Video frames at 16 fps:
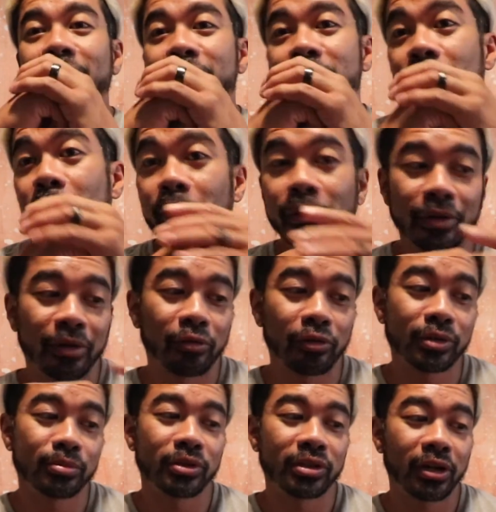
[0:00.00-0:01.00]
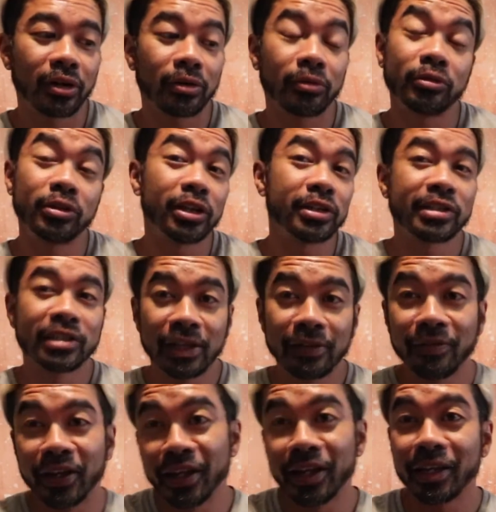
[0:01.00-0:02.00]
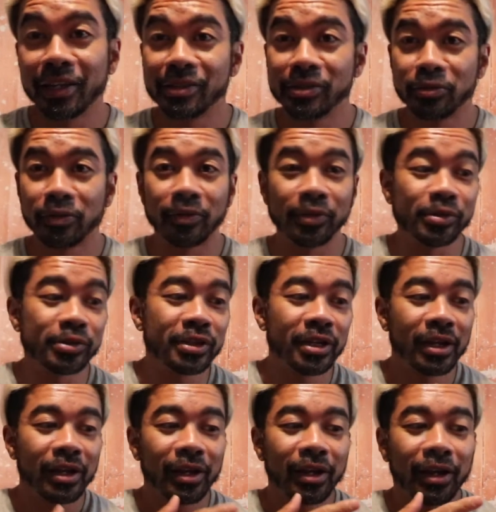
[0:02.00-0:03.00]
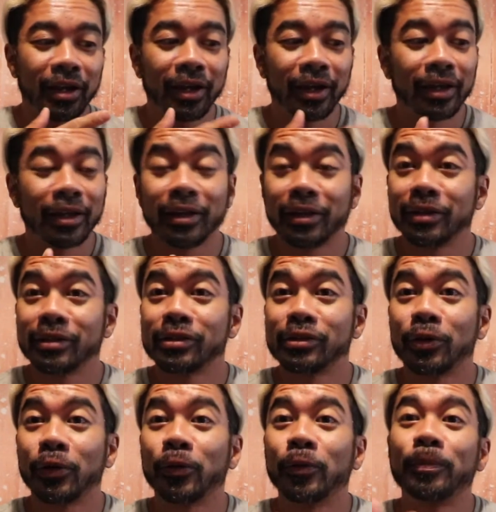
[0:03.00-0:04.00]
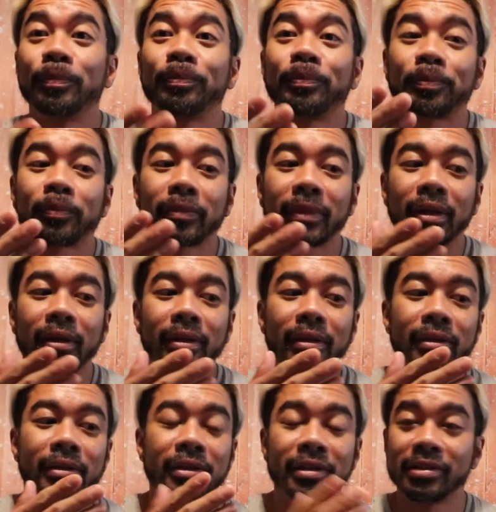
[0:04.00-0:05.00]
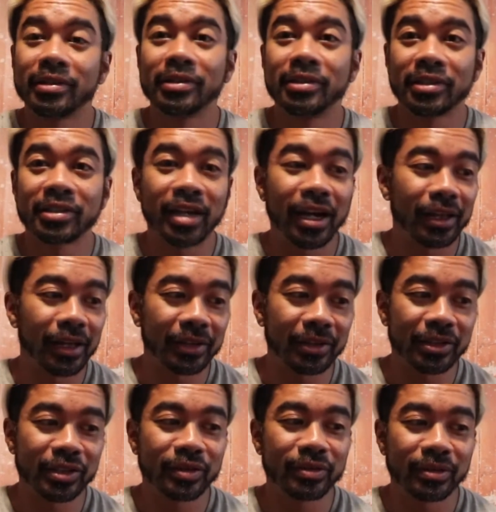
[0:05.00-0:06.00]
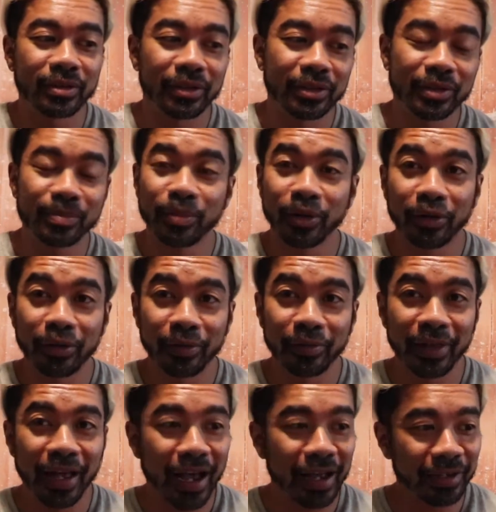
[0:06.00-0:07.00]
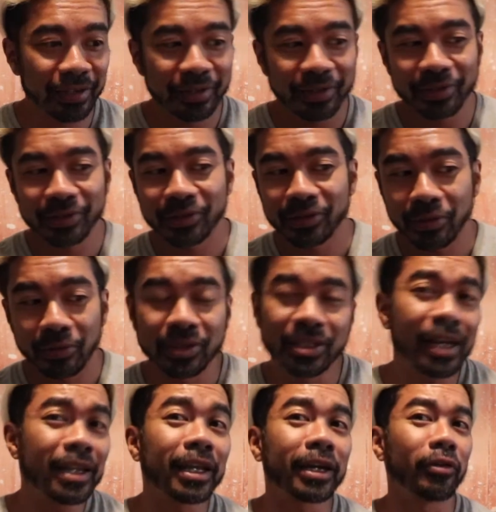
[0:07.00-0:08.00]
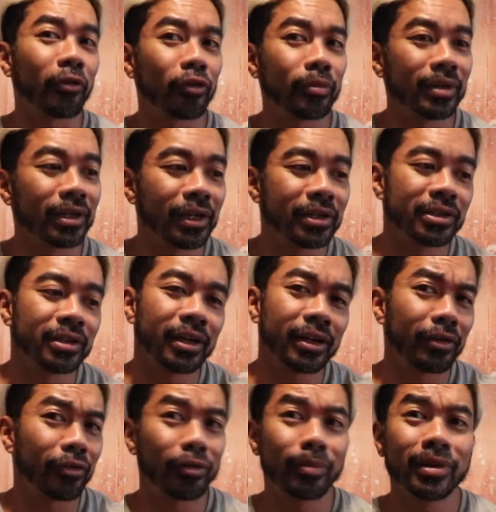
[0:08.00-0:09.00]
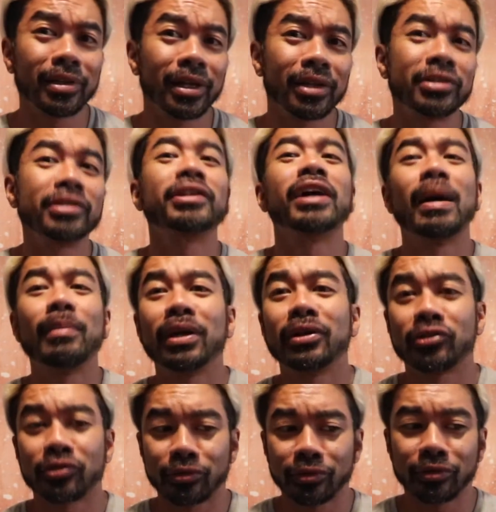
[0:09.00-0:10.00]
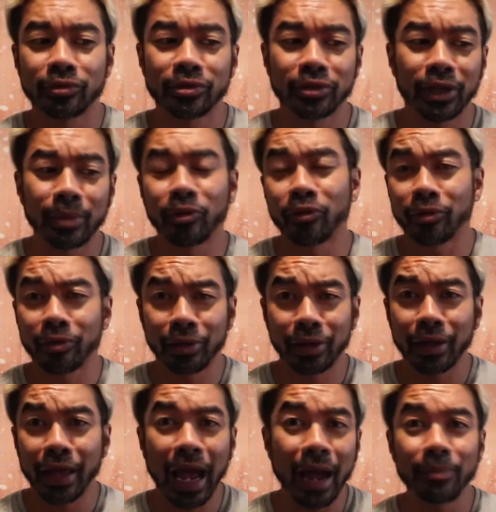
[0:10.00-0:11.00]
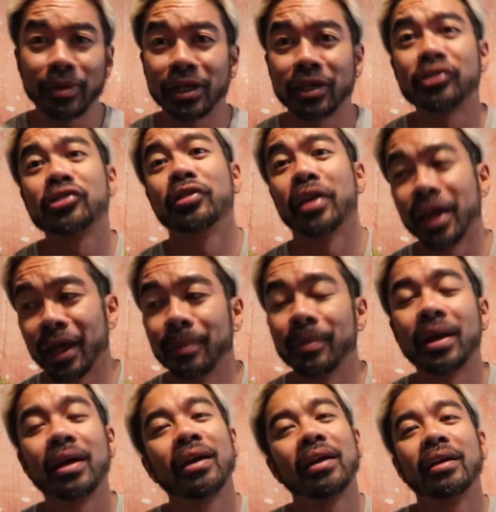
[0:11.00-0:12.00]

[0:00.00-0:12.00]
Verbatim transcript: So Christmas carol does live in his universe and so this is just kind of like the, the spirit of that Sure, it's kind of like an urban legend, like an urban legend coming true to him or happening to him